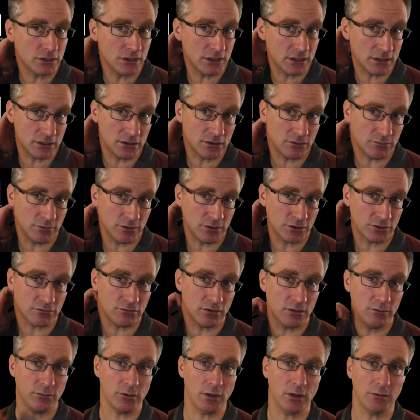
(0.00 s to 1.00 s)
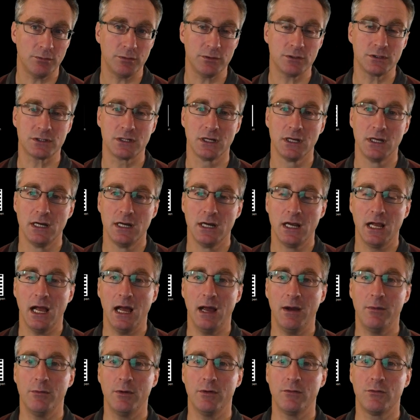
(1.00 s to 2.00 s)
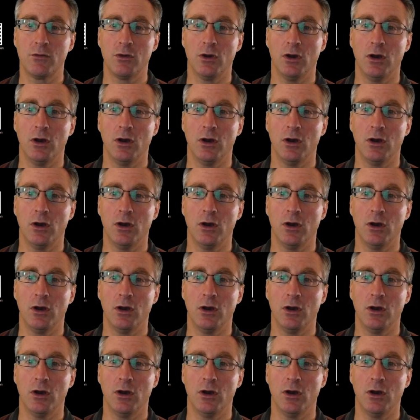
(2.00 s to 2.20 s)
So this is the windscreen wipers, and we've